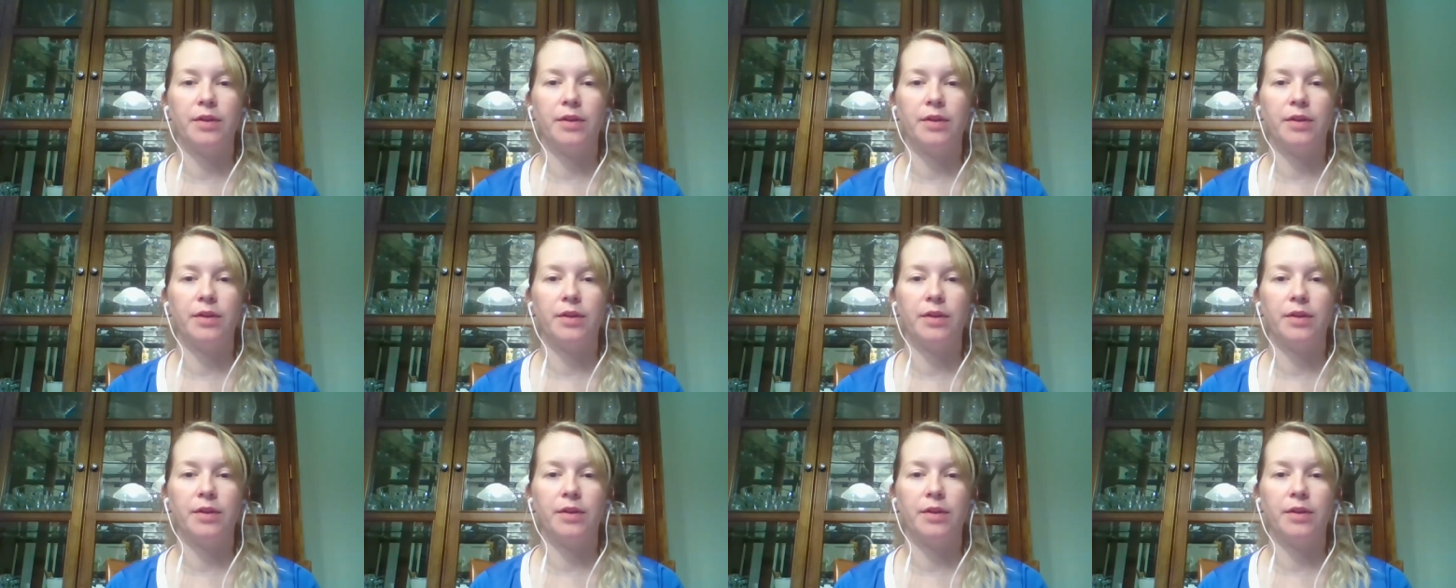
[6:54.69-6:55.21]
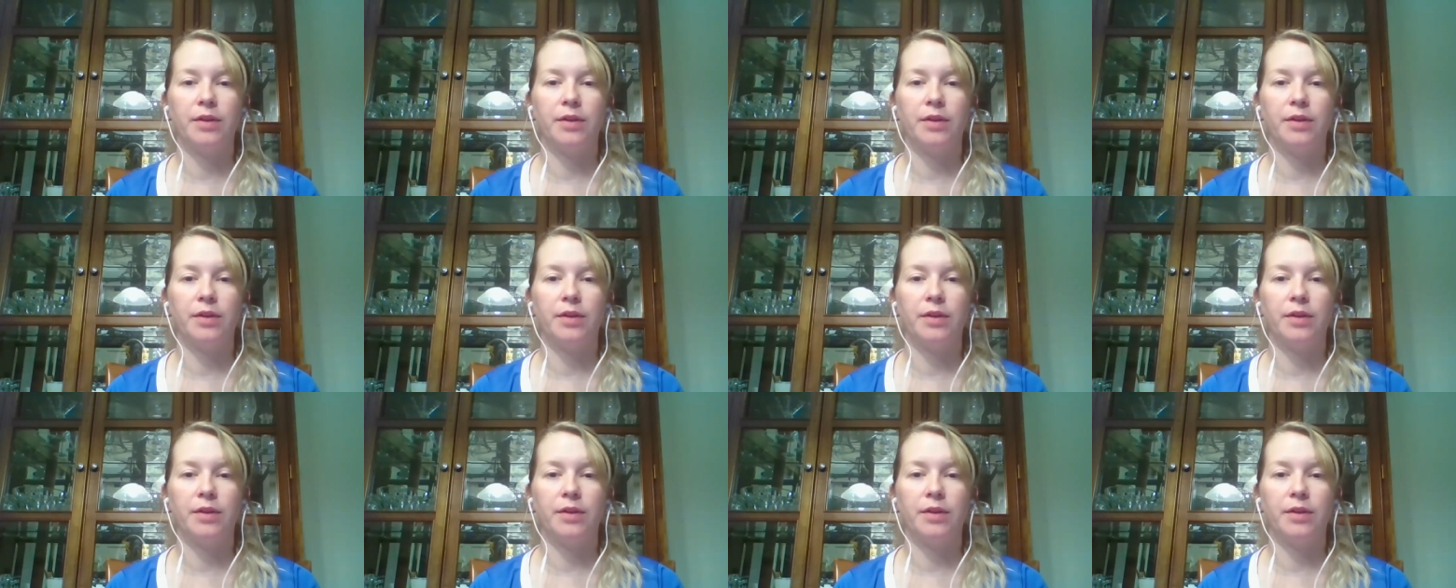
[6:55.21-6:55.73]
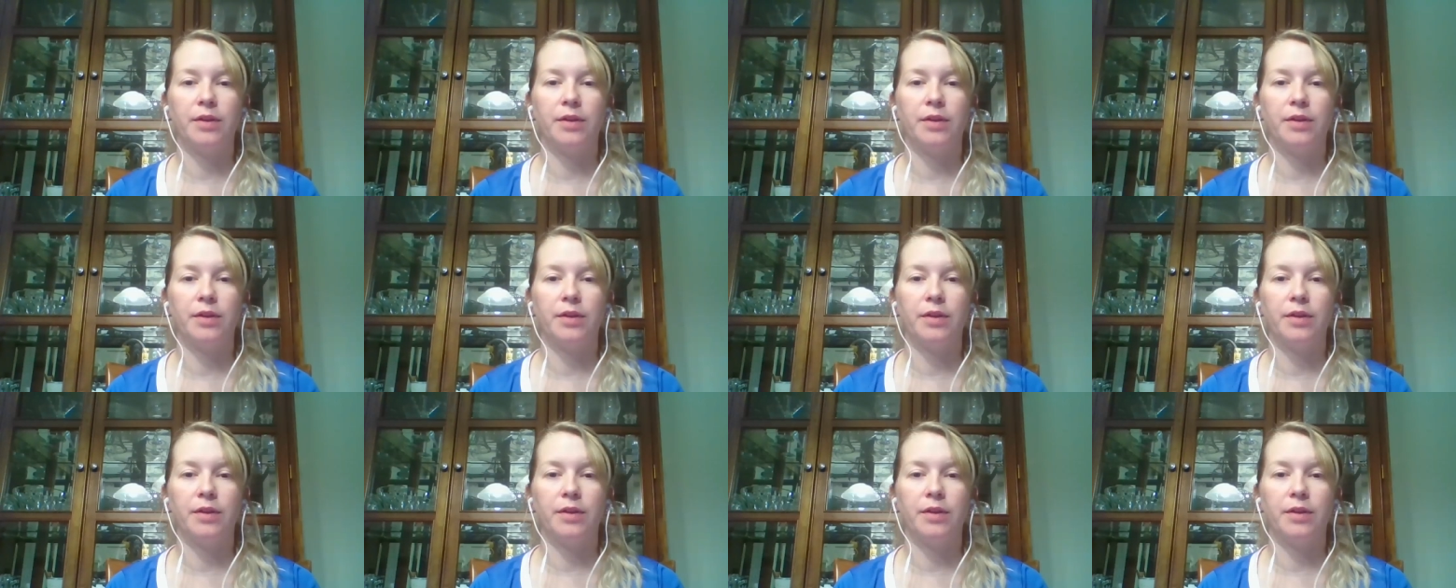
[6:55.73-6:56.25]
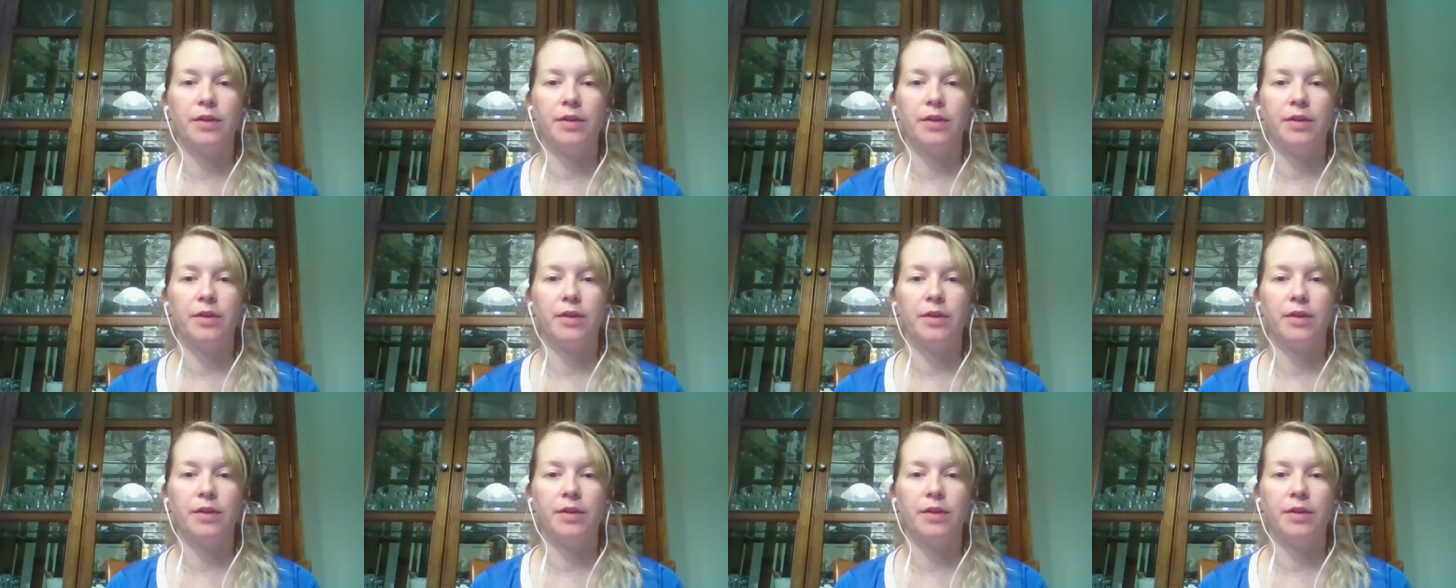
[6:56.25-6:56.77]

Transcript: 0 is always 0.